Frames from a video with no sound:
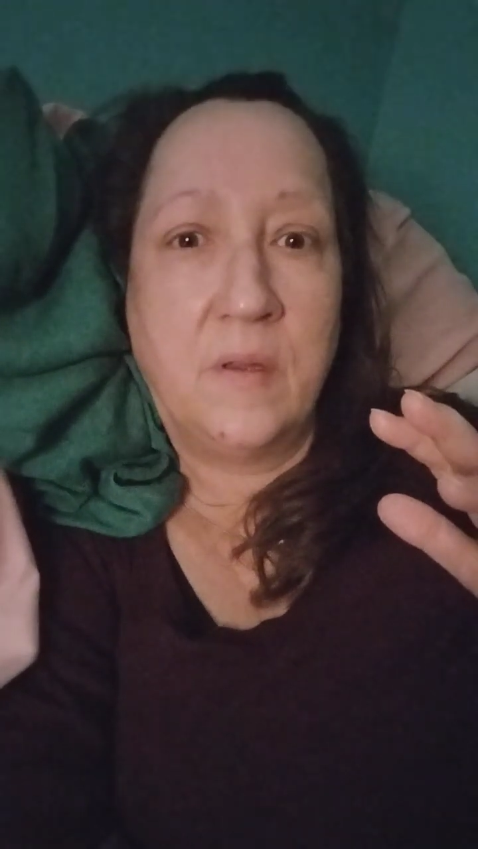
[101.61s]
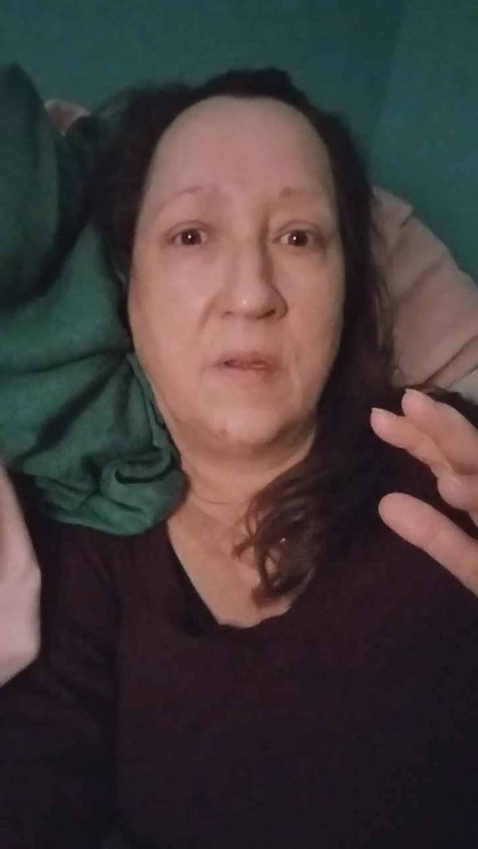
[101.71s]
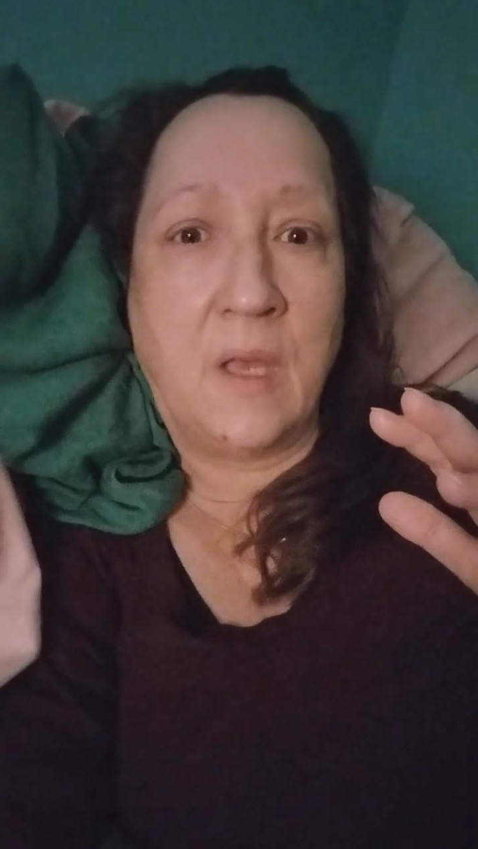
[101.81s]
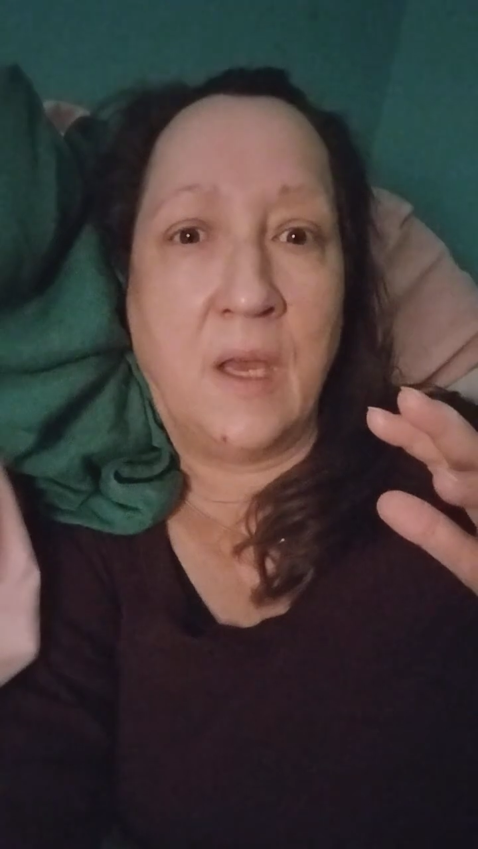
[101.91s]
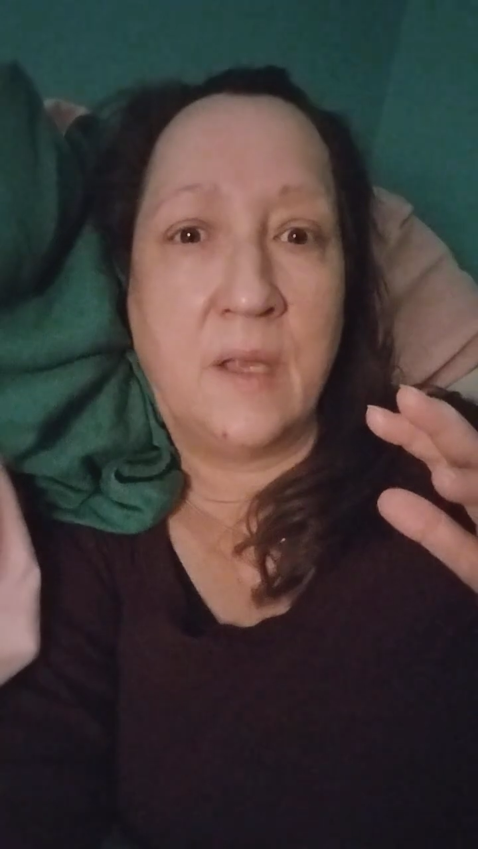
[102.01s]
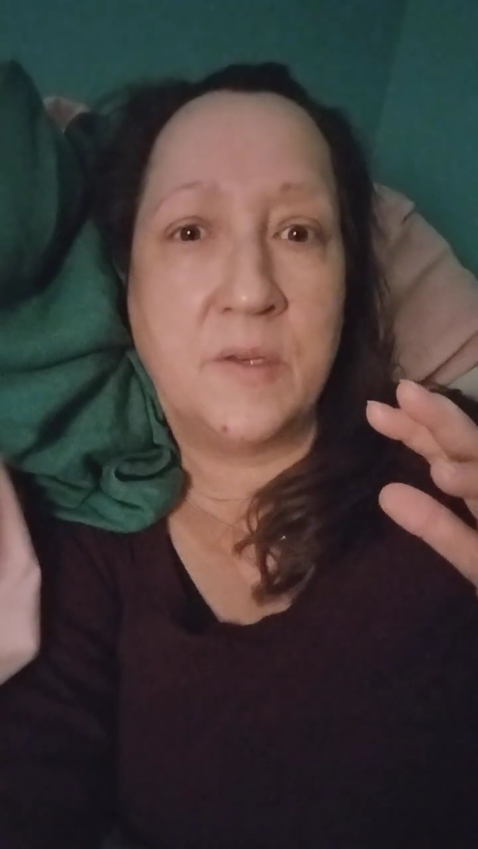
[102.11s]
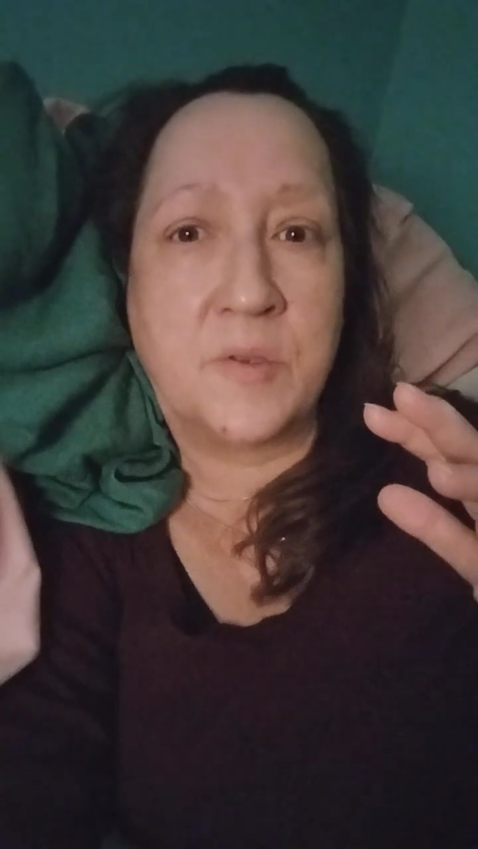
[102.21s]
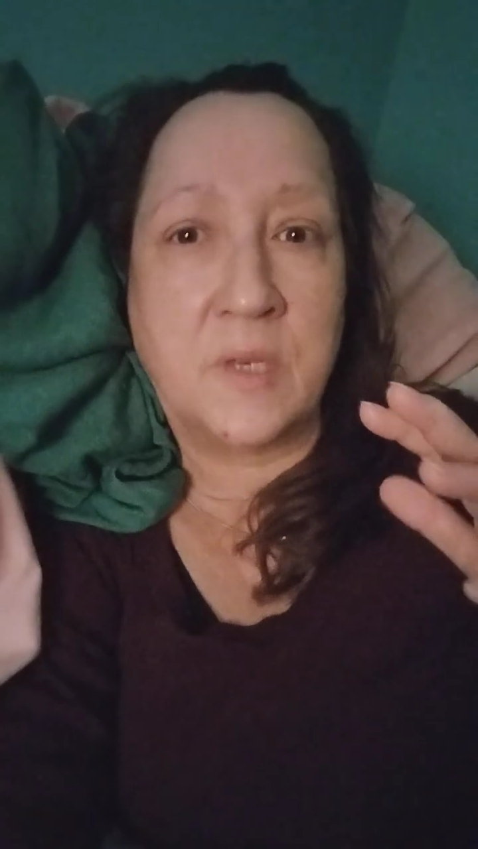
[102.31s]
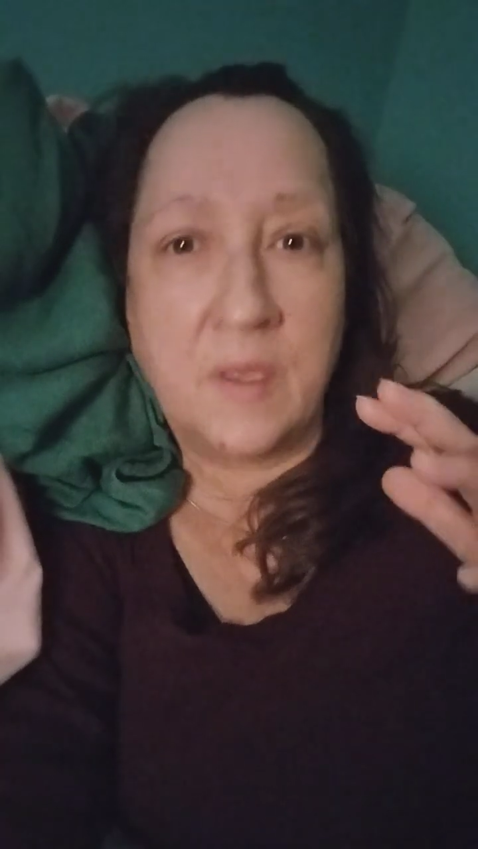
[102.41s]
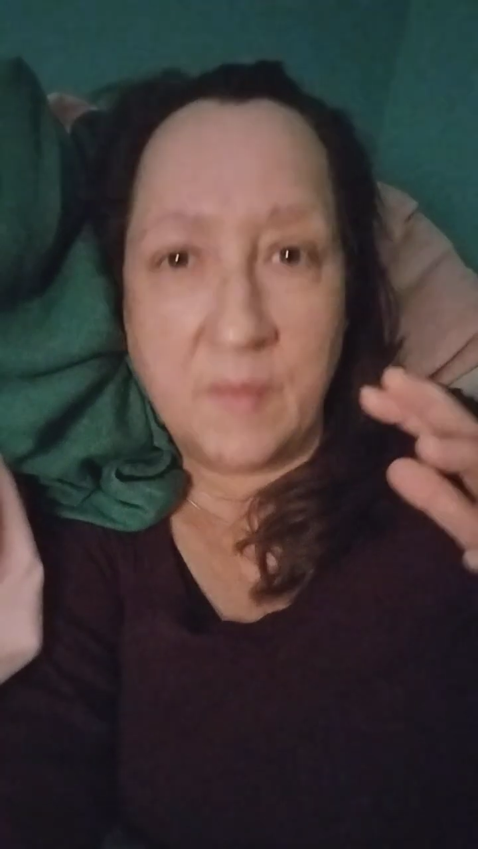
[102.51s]
That
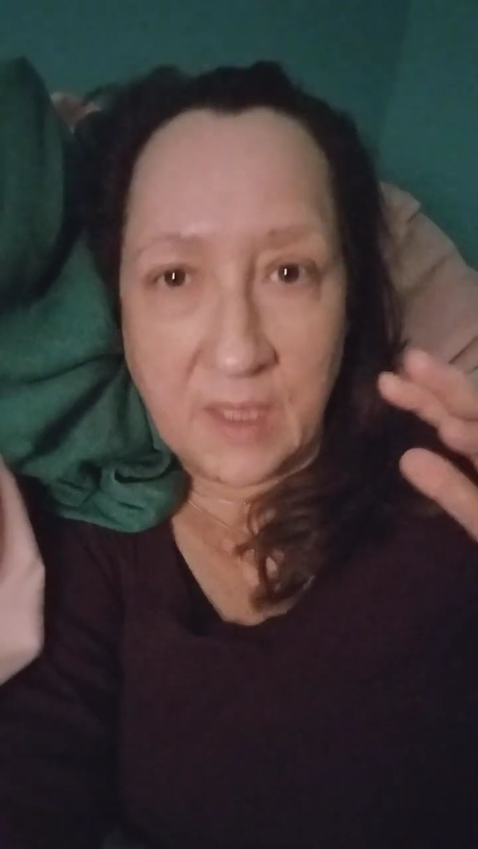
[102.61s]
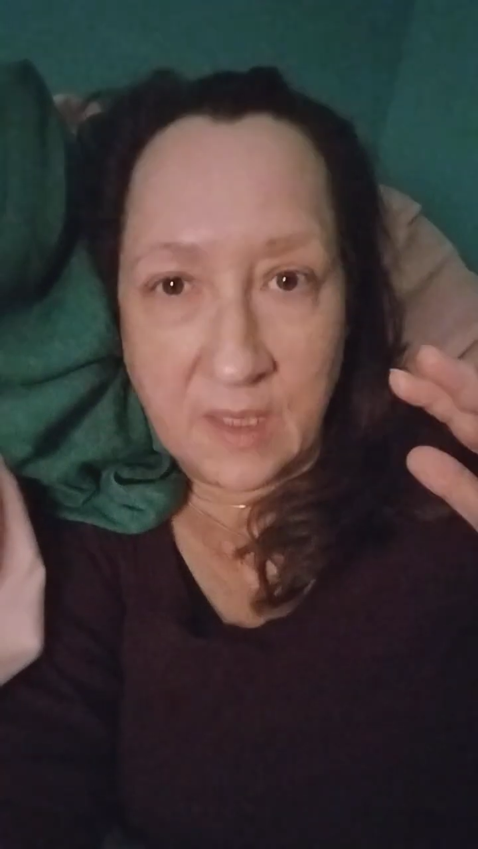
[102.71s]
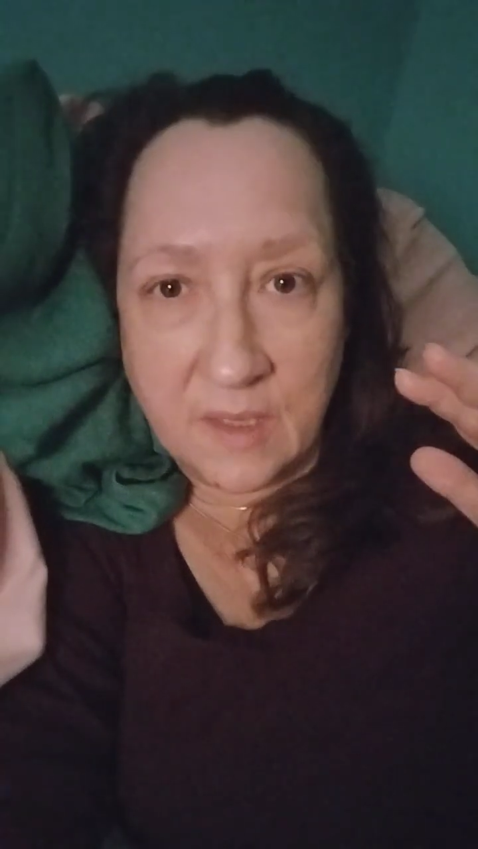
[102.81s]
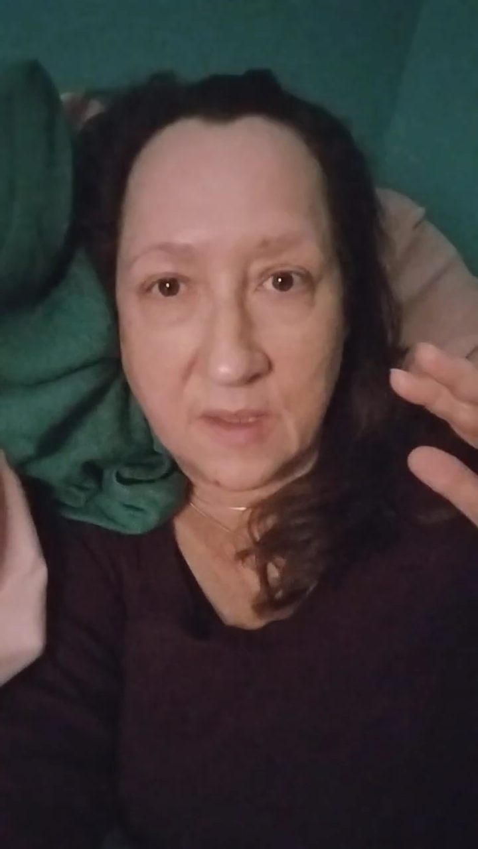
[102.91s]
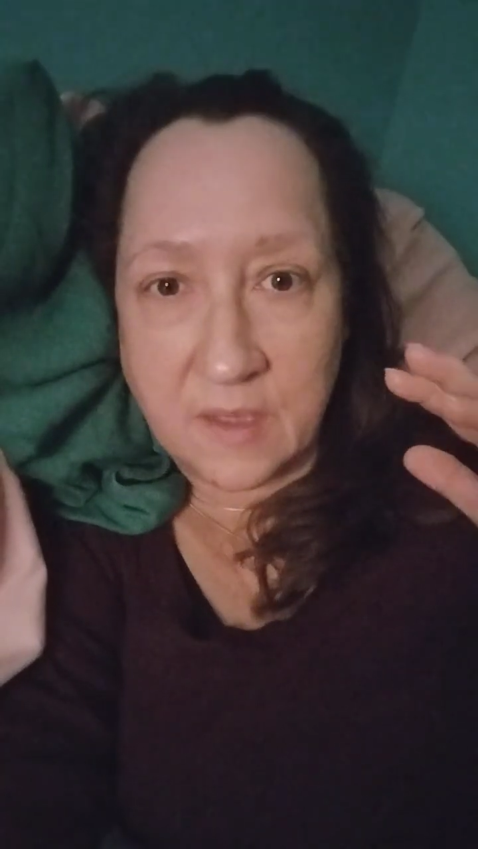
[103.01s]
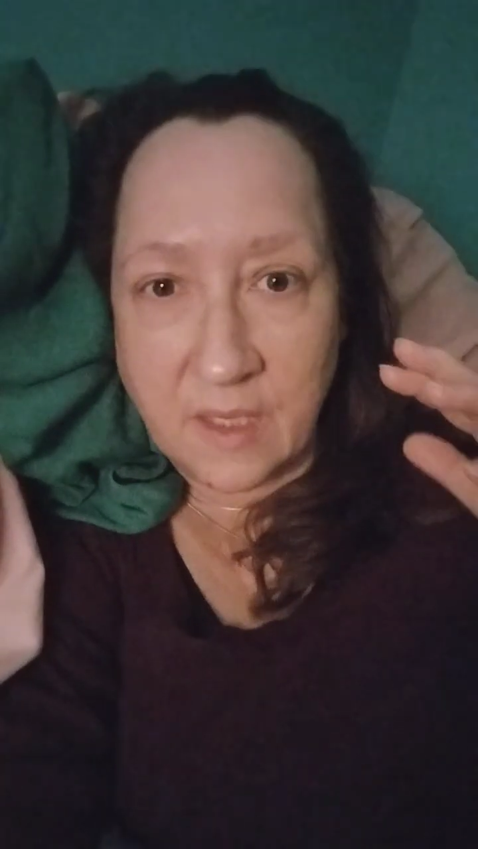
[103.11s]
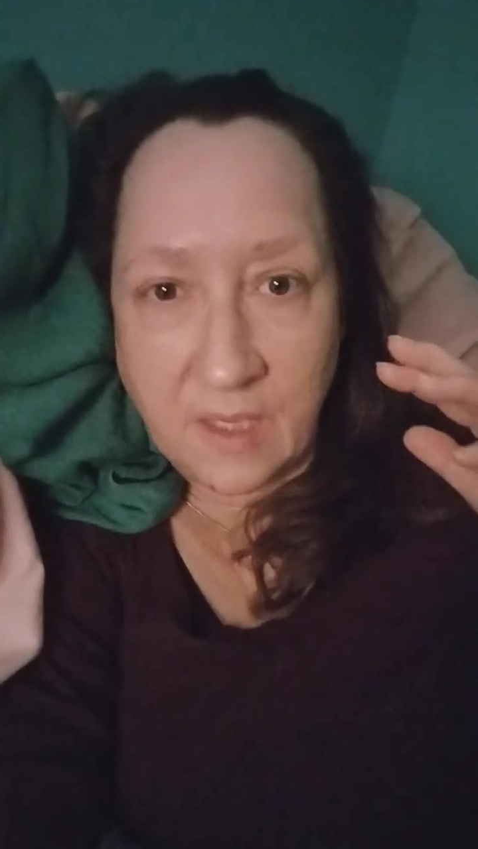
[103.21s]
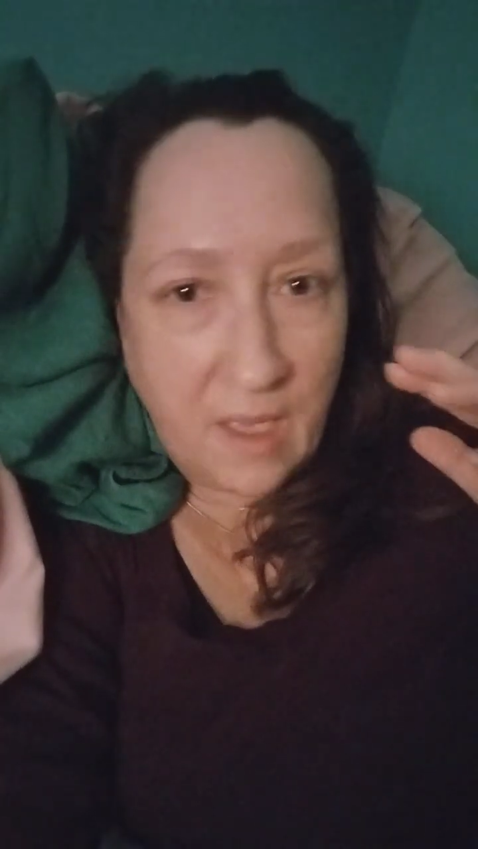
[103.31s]
dreaming is like